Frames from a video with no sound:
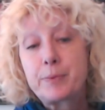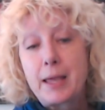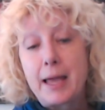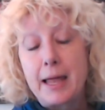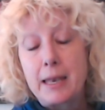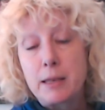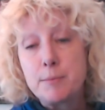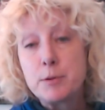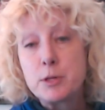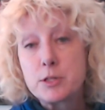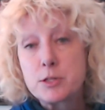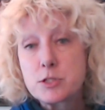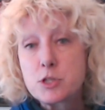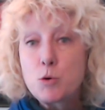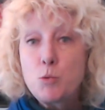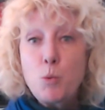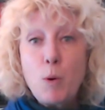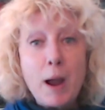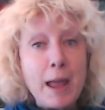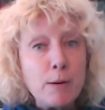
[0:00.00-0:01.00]
element. So
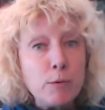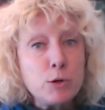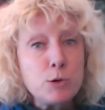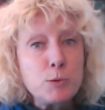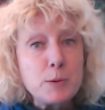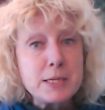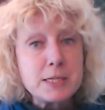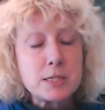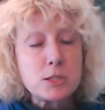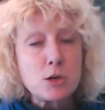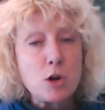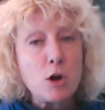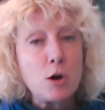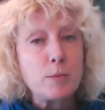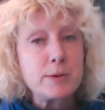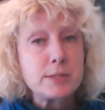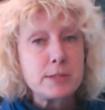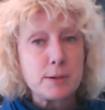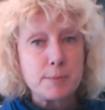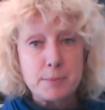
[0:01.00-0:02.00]
where would we start
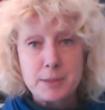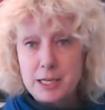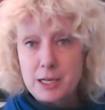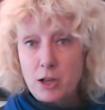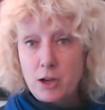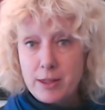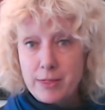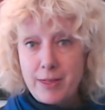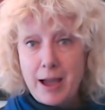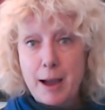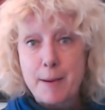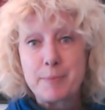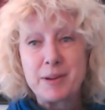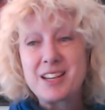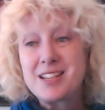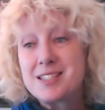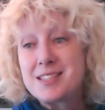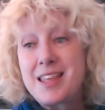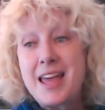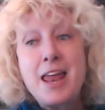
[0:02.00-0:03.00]
with somebody like that?
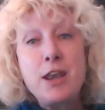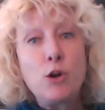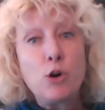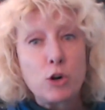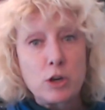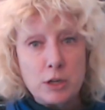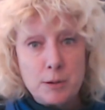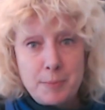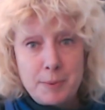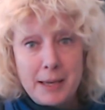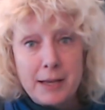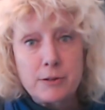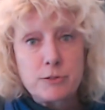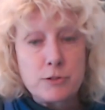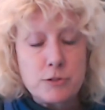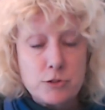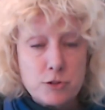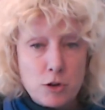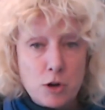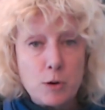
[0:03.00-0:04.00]
Because they're not going to be able to
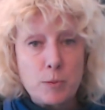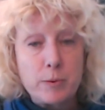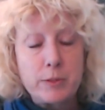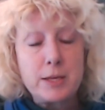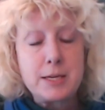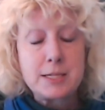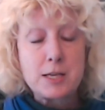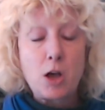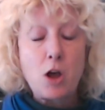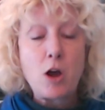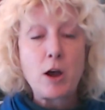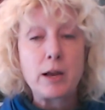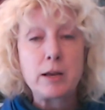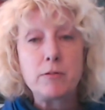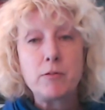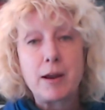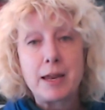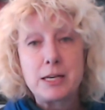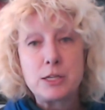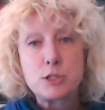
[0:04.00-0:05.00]
start with these high
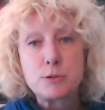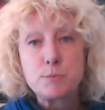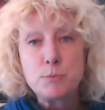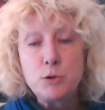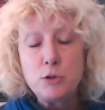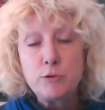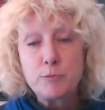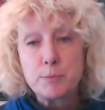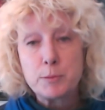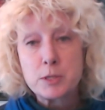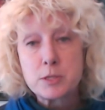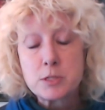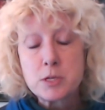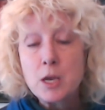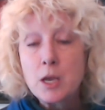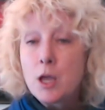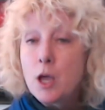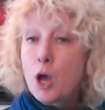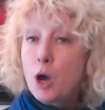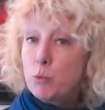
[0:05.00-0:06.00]
range movements.
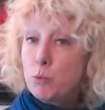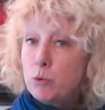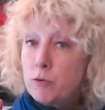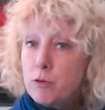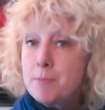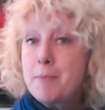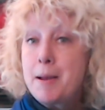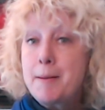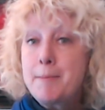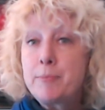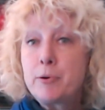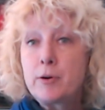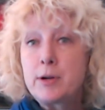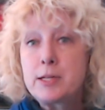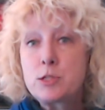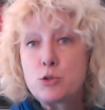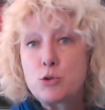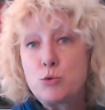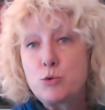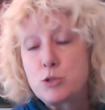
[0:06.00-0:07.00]
Well, remember I
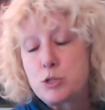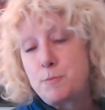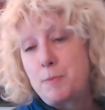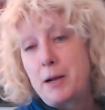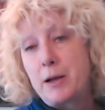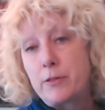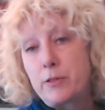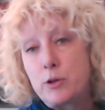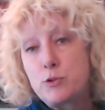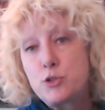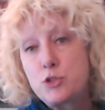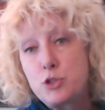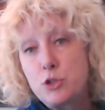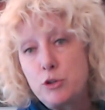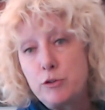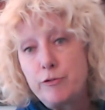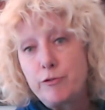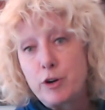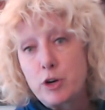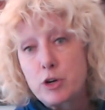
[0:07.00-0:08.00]
talked about those two
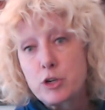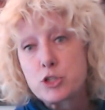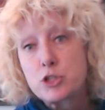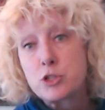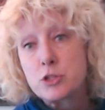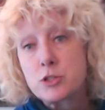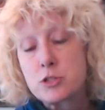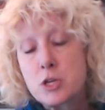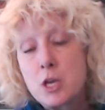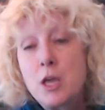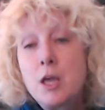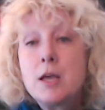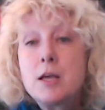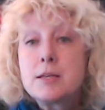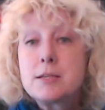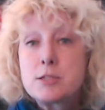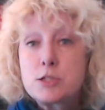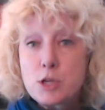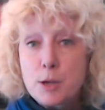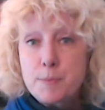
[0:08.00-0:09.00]
functions.
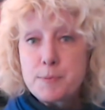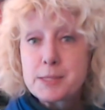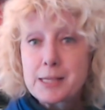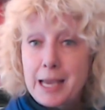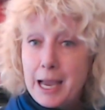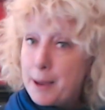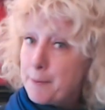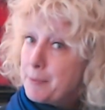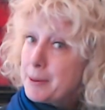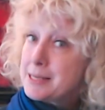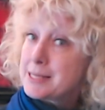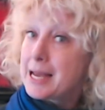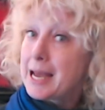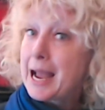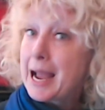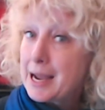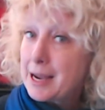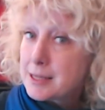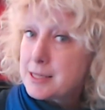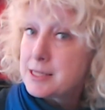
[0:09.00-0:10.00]
Subscap is
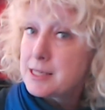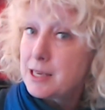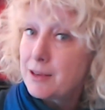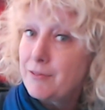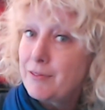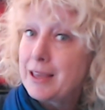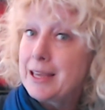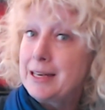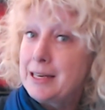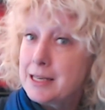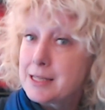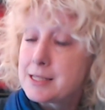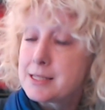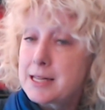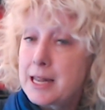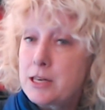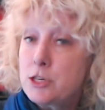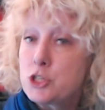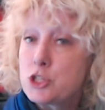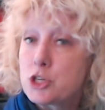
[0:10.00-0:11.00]
active in
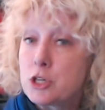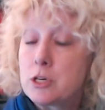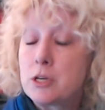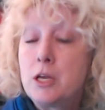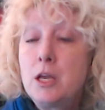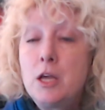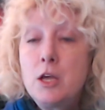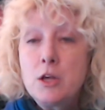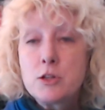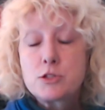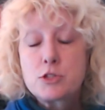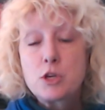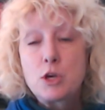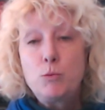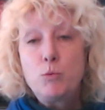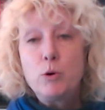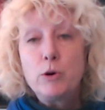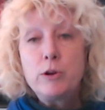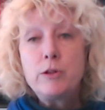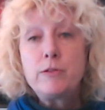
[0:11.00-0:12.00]
extension. So
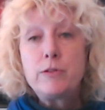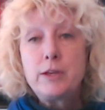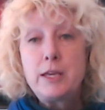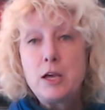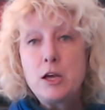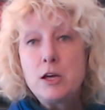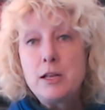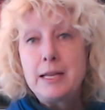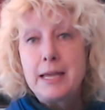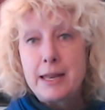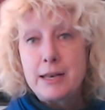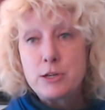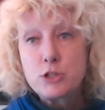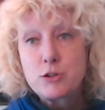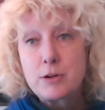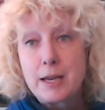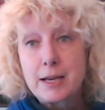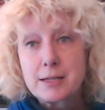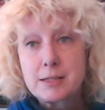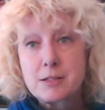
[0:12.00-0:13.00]
one of the early
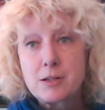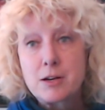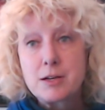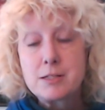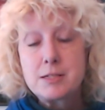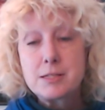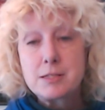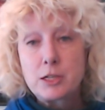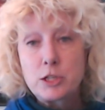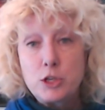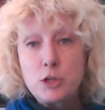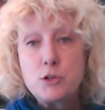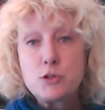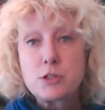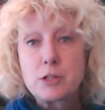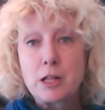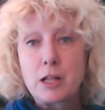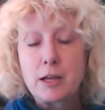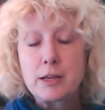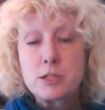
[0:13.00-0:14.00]
entry exercises I
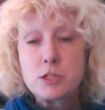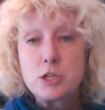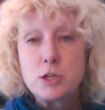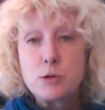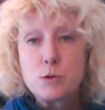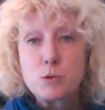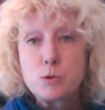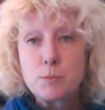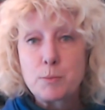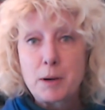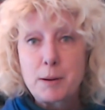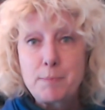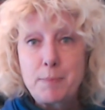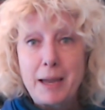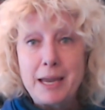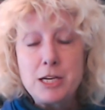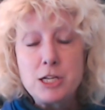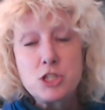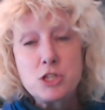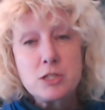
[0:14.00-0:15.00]
used to like to use with my
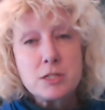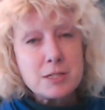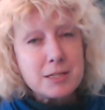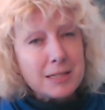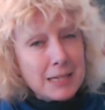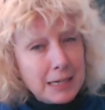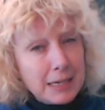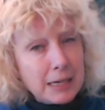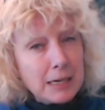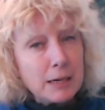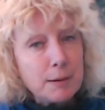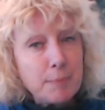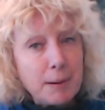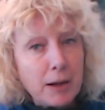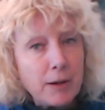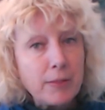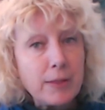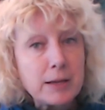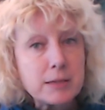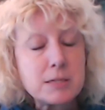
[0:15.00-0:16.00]
patients, thinking
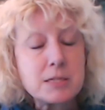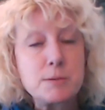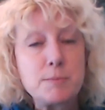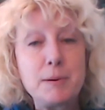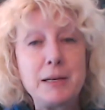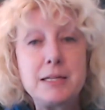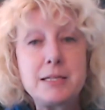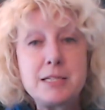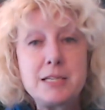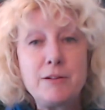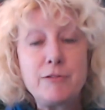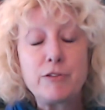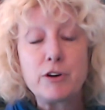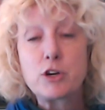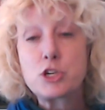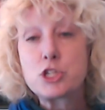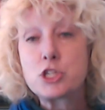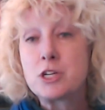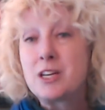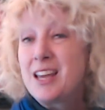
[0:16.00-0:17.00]
about that stability
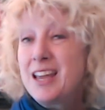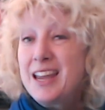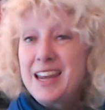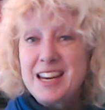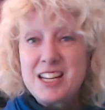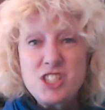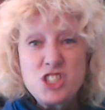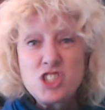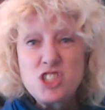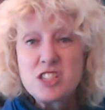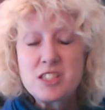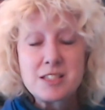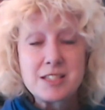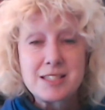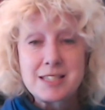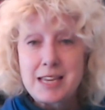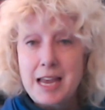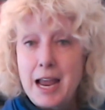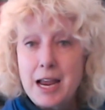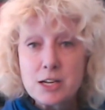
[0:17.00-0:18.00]
function, is just
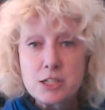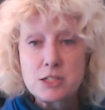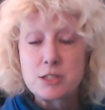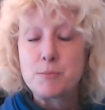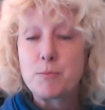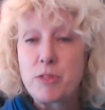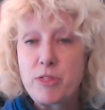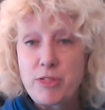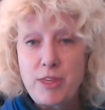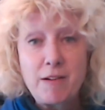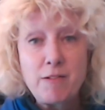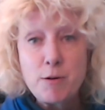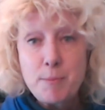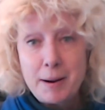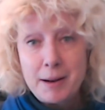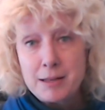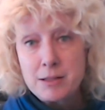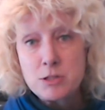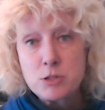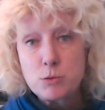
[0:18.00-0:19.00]
attach some
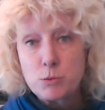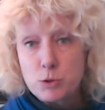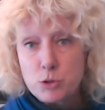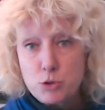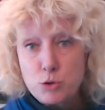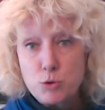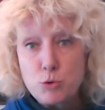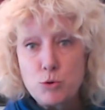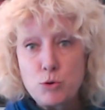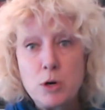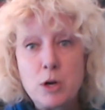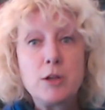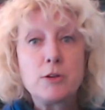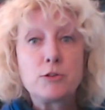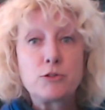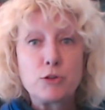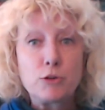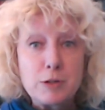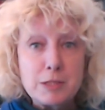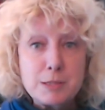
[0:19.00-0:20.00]
TheraBand to a door.
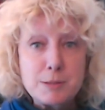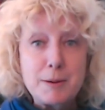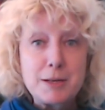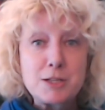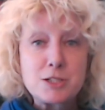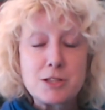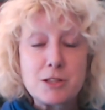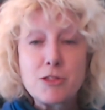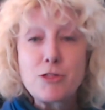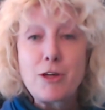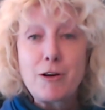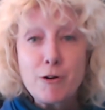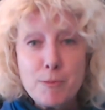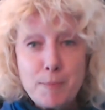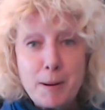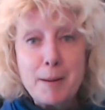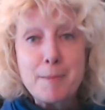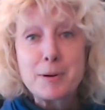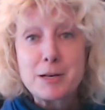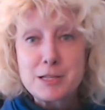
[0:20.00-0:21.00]
Sorry to mention
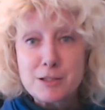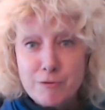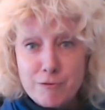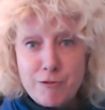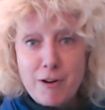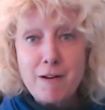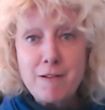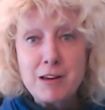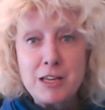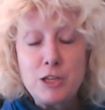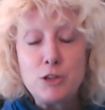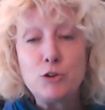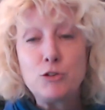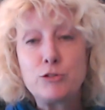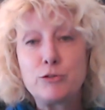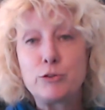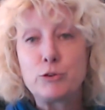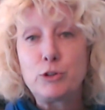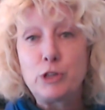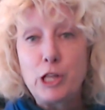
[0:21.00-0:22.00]
TheraBand, but it's very
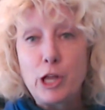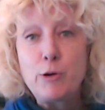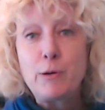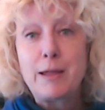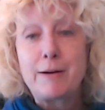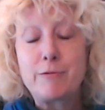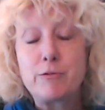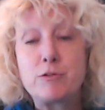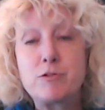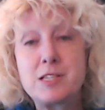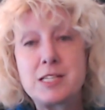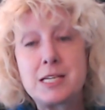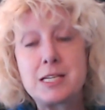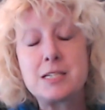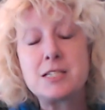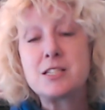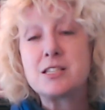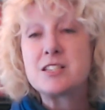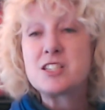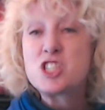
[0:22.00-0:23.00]
useful, low level
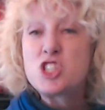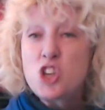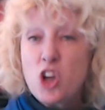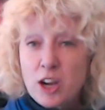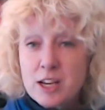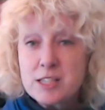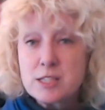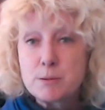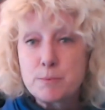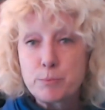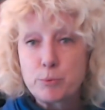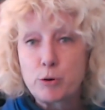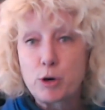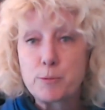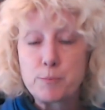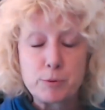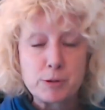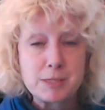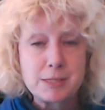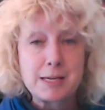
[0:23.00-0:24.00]
resistance, nice and
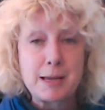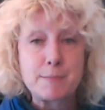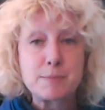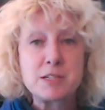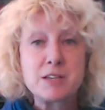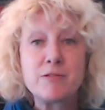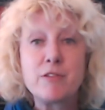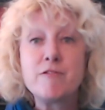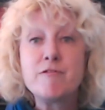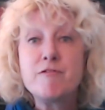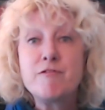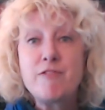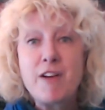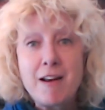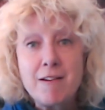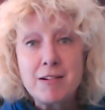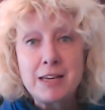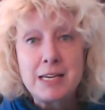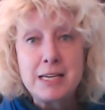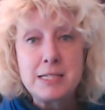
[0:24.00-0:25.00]
proprioceptive and
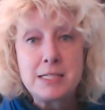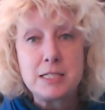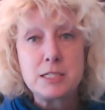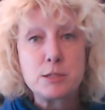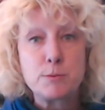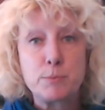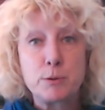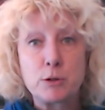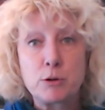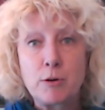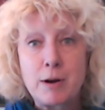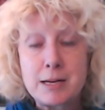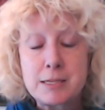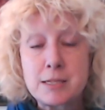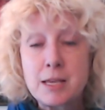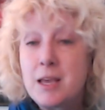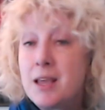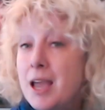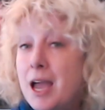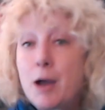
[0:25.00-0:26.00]
very easy to
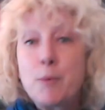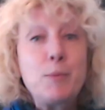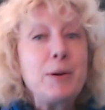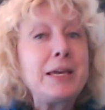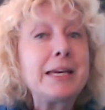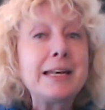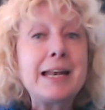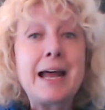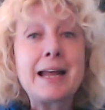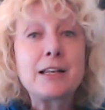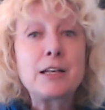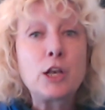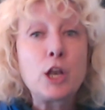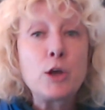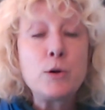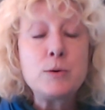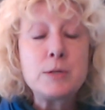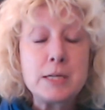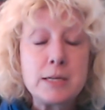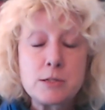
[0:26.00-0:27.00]
progress. And we can add
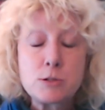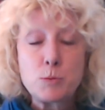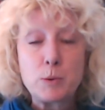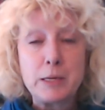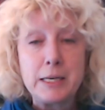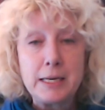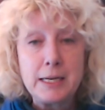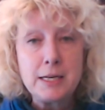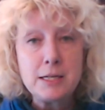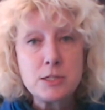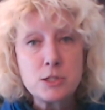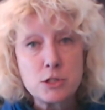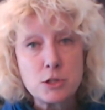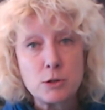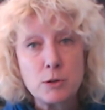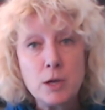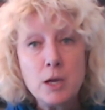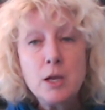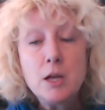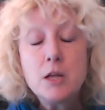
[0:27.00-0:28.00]
load in as we need
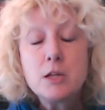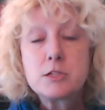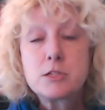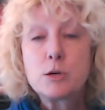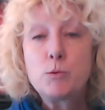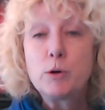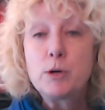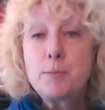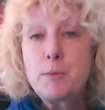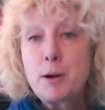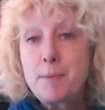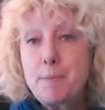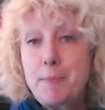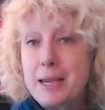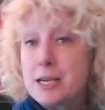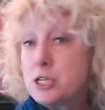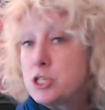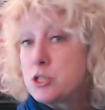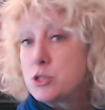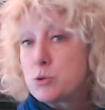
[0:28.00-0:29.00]
to. So one of my
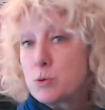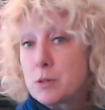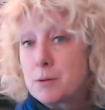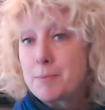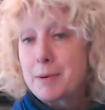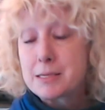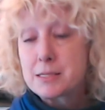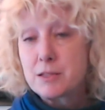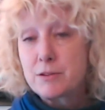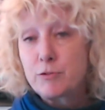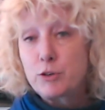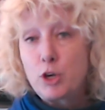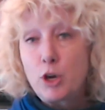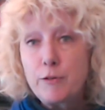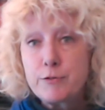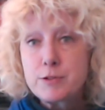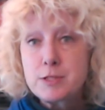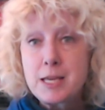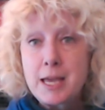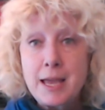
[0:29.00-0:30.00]
patients with a massive
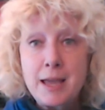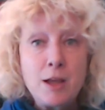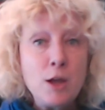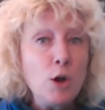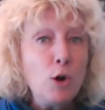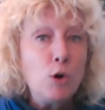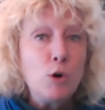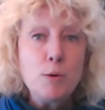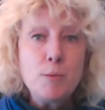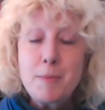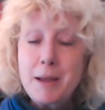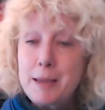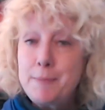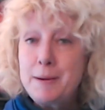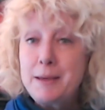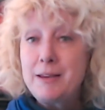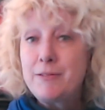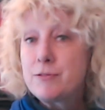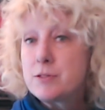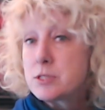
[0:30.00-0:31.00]
cuff tear, or
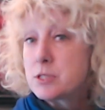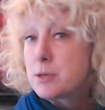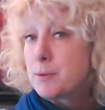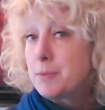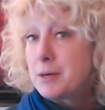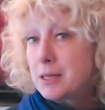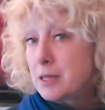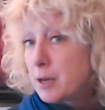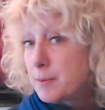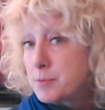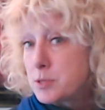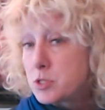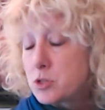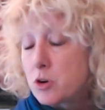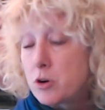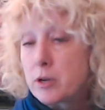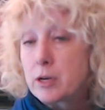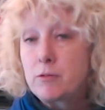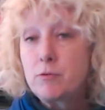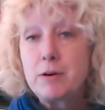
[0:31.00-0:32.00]
maybe even somebody that I'm
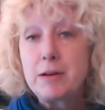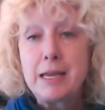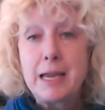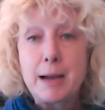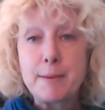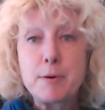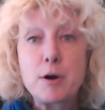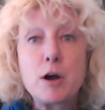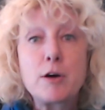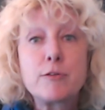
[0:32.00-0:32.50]
starting rehab